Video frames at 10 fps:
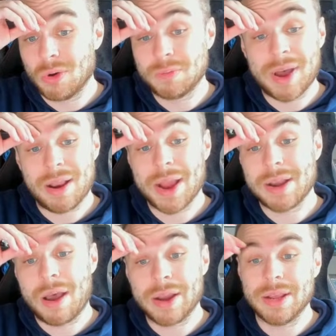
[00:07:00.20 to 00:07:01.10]
by like
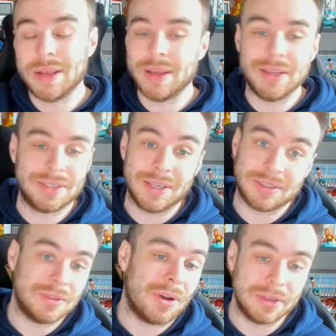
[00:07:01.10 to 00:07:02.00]
90
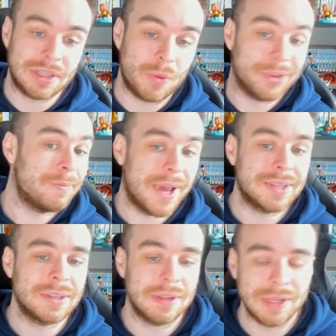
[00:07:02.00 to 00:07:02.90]
is honestly one of the
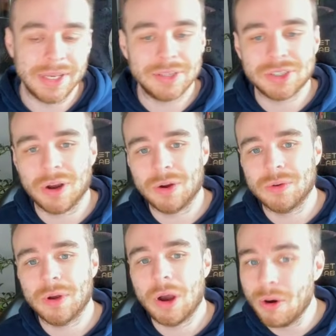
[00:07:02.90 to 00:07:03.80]
best in the league. So
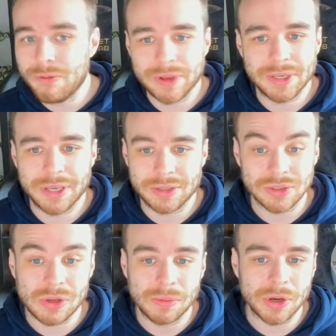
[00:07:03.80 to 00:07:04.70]
hopefully he does
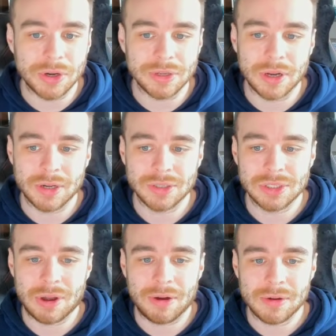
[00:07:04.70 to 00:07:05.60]
come good and can
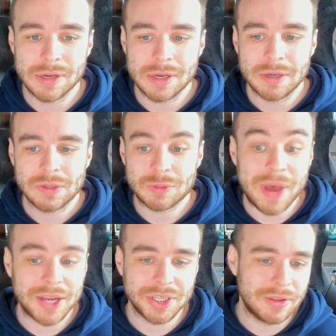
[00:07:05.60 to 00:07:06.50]
start
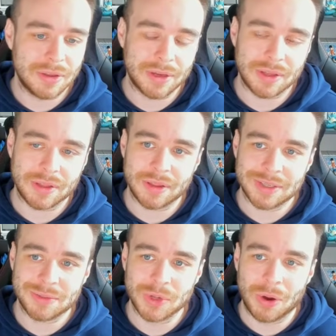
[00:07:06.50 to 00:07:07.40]
smashing in
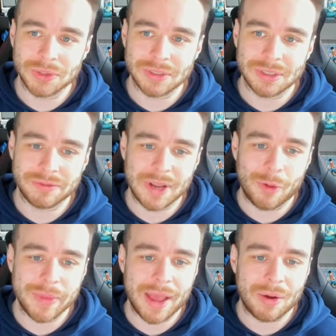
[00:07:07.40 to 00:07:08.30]
some goals and stuff and
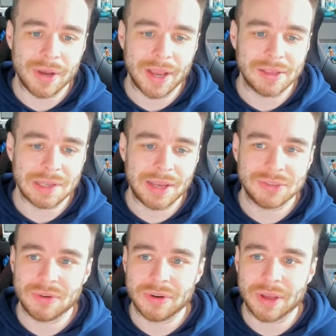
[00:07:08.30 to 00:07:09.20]
help me out against Leicester and